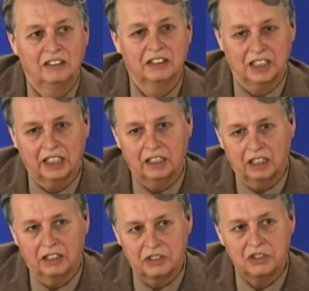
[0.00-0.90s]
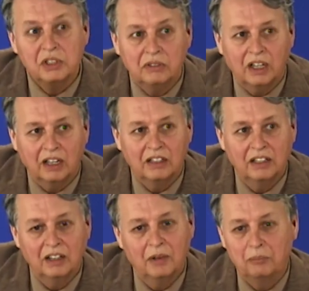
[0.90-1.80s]
It's like an Arjuna,
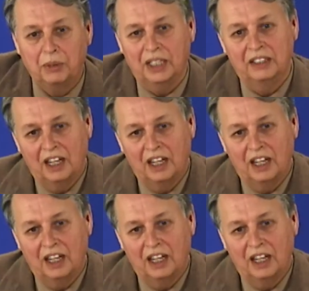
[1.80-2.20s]
but